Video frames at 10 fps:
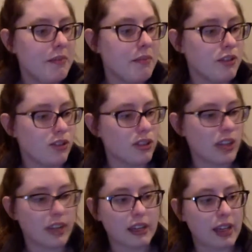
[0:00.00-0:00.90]
As soon as
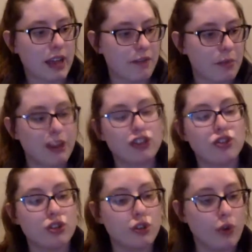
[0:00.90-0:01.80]
I get that information
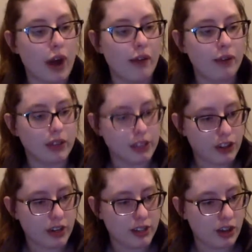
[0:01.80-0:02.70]
to you, I will let you
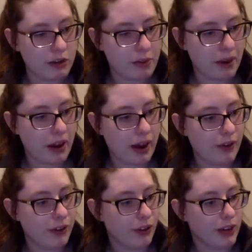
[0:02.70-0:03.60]
guys know about how
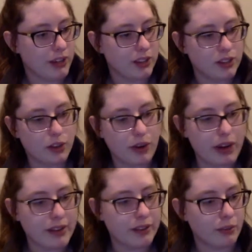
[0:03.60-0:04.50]
you guys can
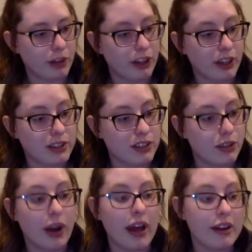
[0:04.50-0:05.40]
donate and what you guys can
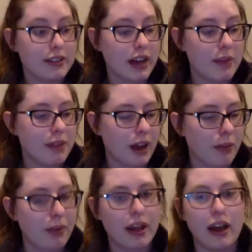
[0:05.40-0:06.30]
do ahead of time to
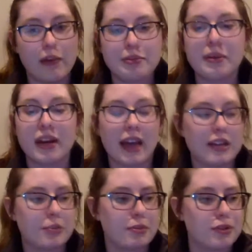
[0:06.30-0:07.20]
help as many
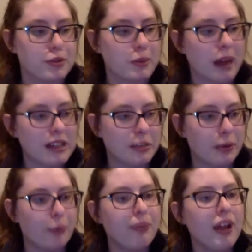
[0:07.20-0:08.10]
cast members as
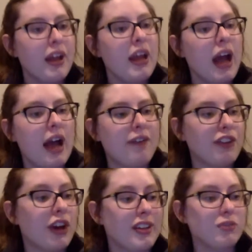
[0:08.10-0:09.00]
possible. If
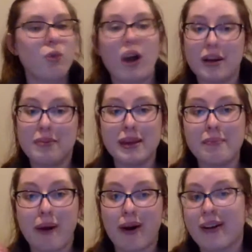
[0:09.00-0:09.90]
you guys want to be a
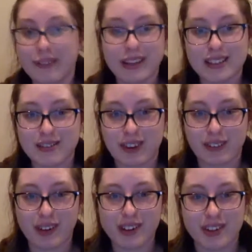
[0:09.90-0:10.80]
part of this
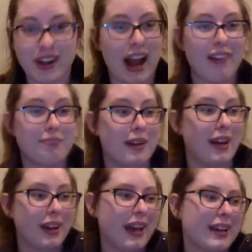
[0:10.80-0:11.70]
fundraiser, be
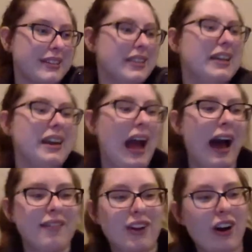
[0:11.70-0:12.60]
a guest,
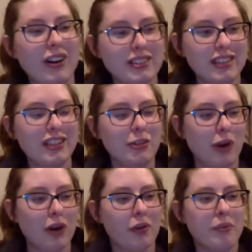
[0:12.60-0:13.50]
have content you
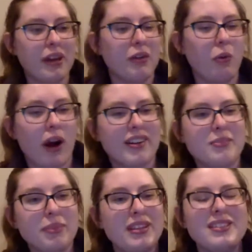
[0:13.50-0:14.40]
want me to
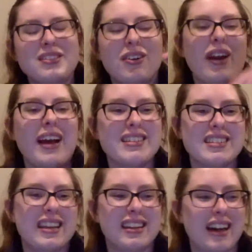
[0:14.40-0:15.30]
watch, please don't
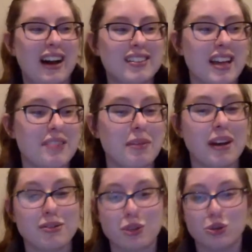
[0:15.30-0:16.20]
hesitate to contact
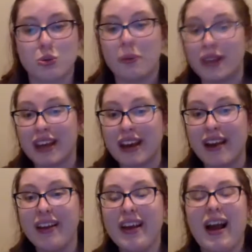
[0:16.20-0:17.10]
me on social
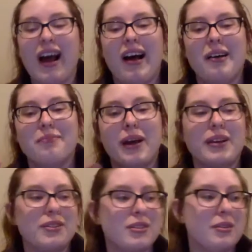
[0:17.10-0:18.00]
media, my
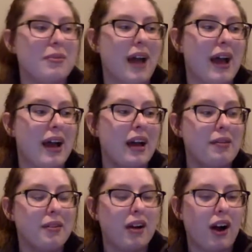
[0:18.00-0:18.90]
YouTube
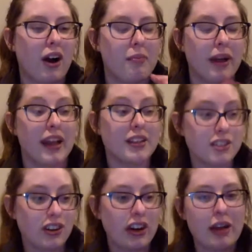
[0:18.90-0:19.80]
or my
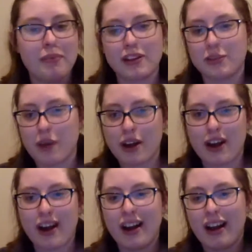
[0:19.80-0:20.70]
Instagram, my
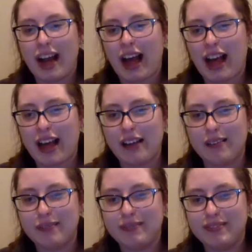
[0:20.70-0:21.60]
Twitter.
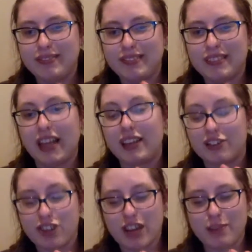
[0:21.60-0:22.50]
Thank
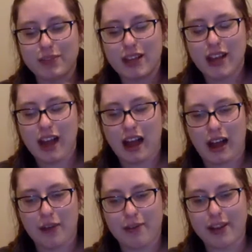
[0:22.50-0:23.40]
you, James.
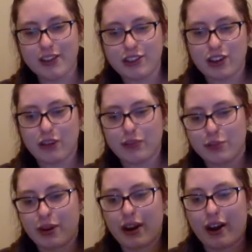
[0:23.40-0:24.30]
Instagram,
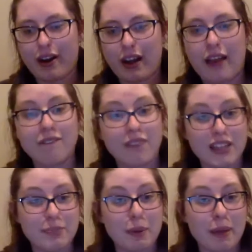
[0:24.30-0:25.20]
Twitter, and
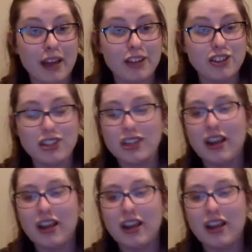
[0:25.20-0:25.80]
Facebook page.